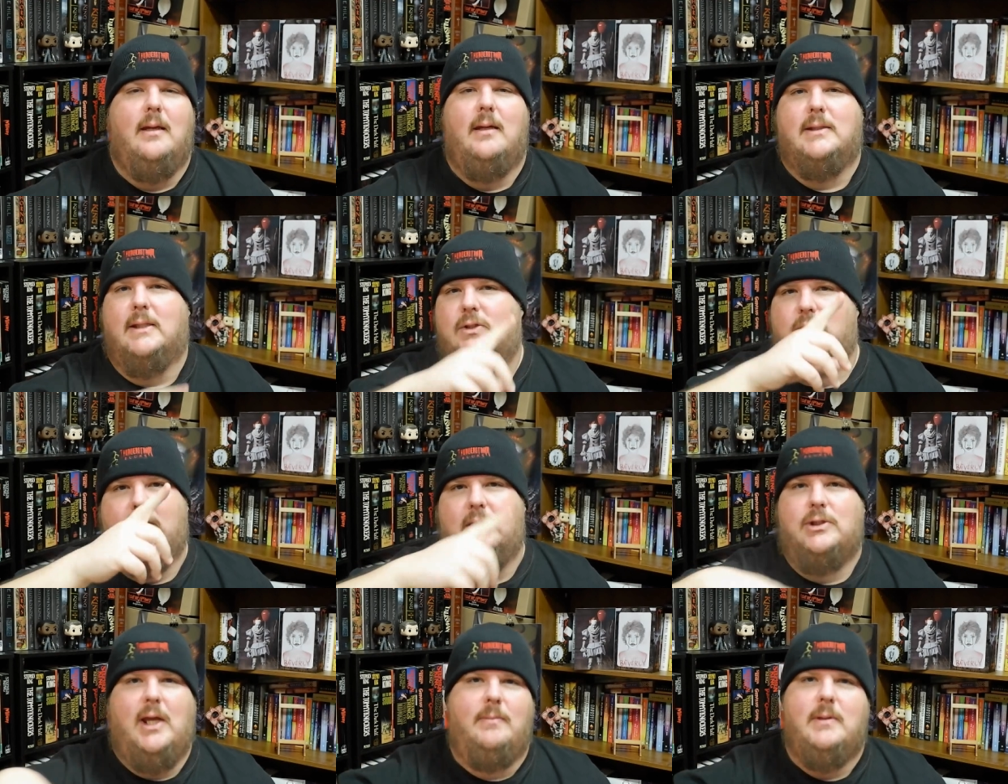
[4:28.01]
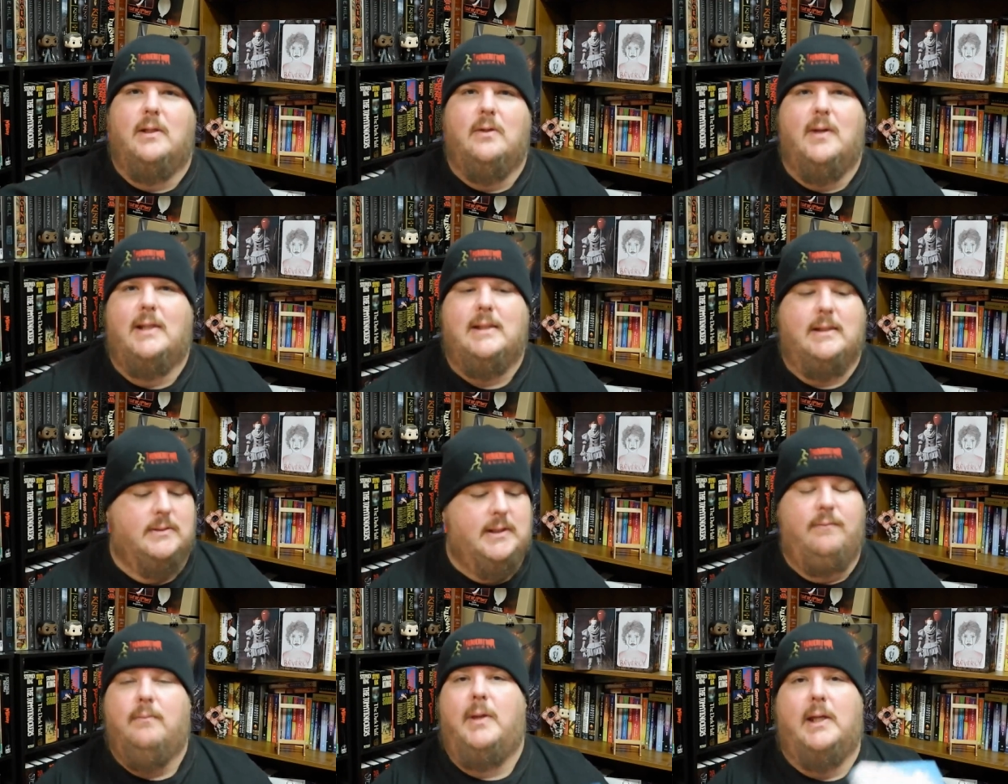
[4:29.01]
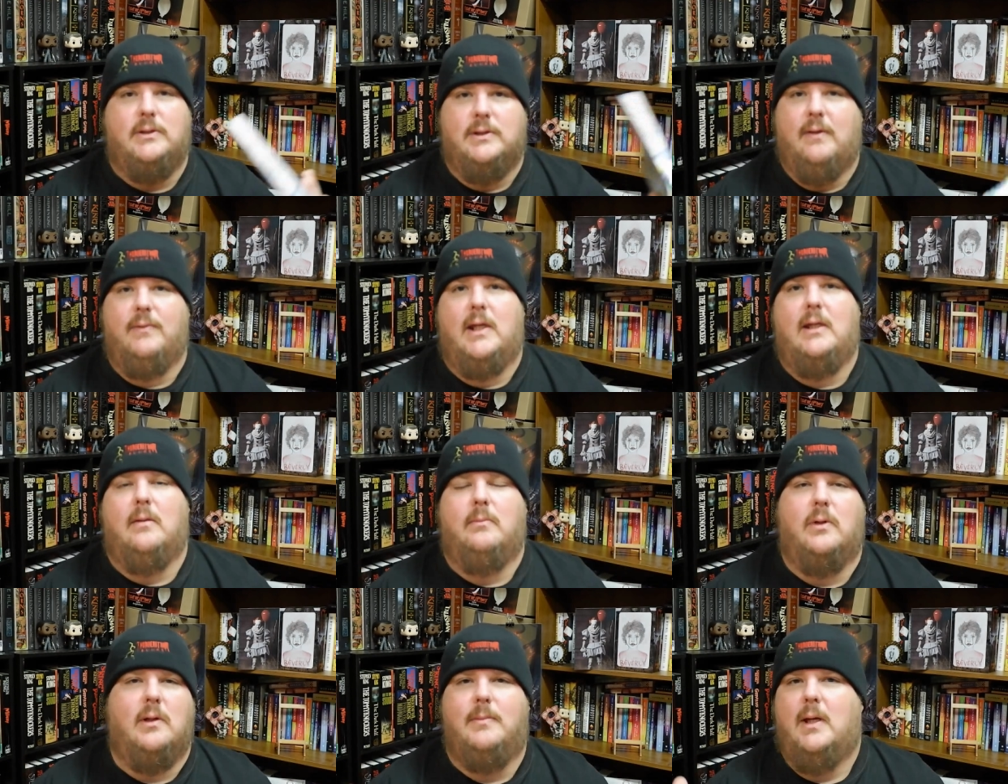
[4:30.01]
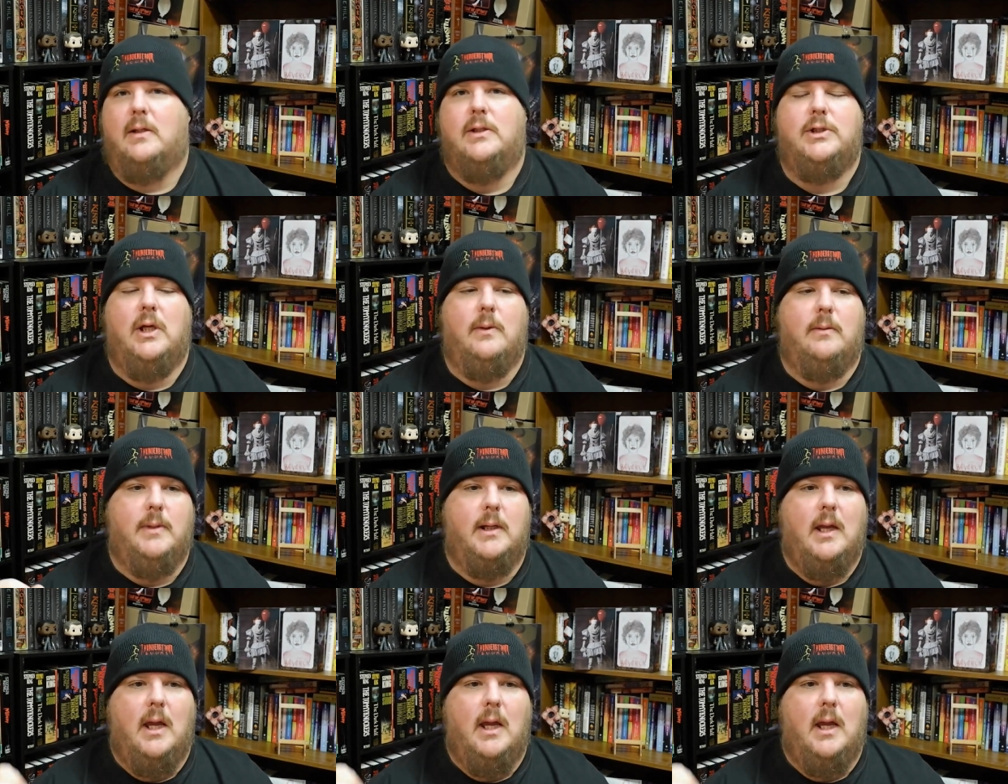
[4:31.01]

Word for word: It's a street shaped in the crescent. There's even pictures of it in the book. I'm not going to show it, but